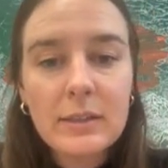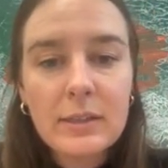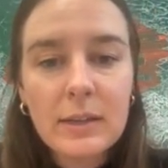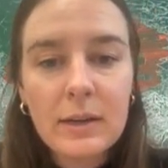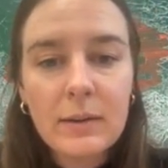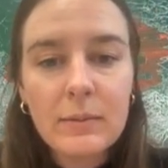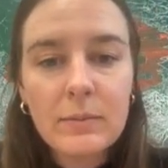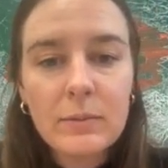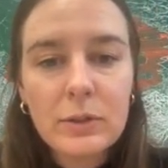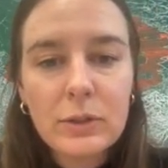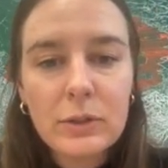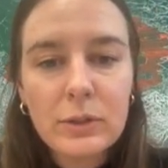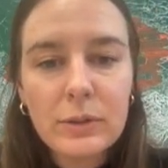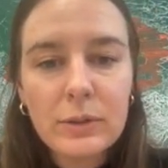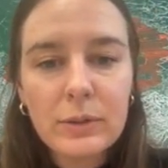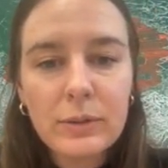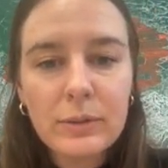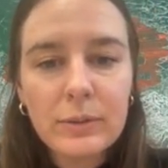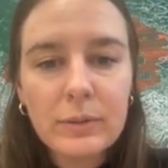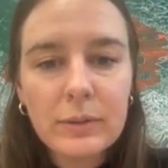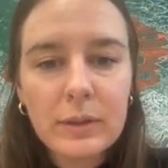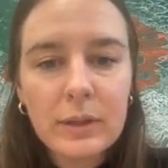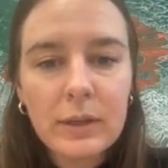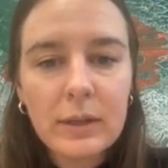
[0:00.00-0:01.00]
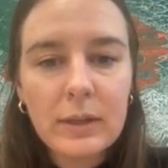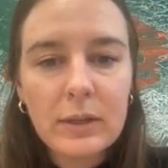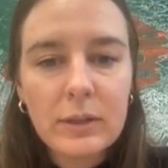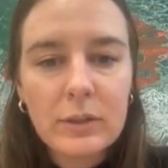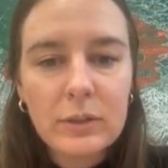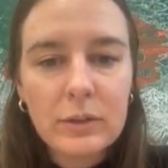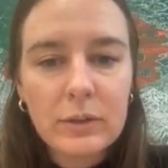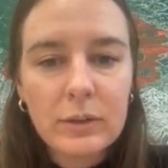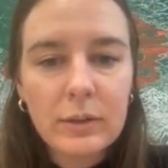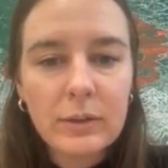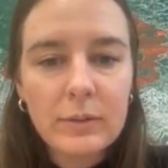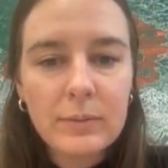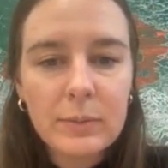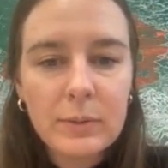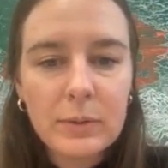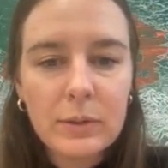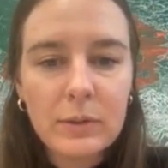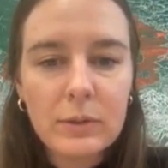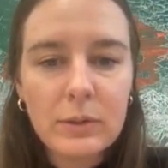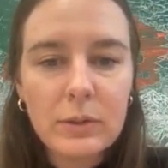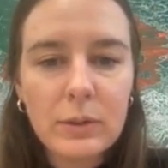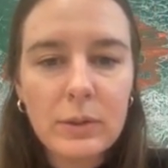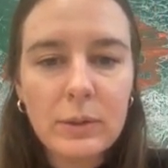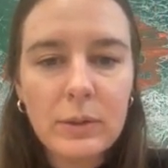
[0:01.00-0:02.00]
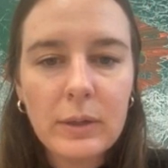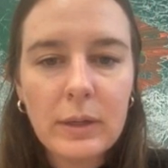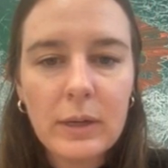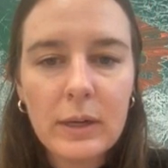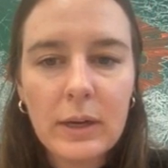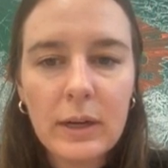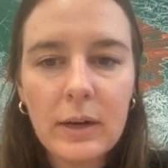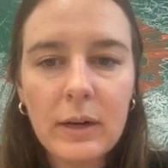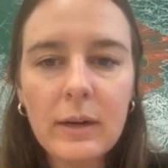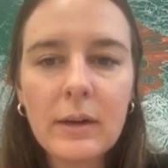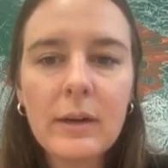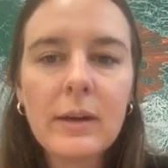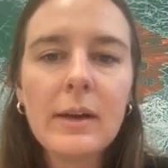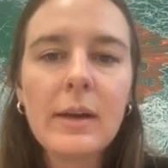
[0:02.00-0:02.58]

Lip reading: them to the glycerol, so two here.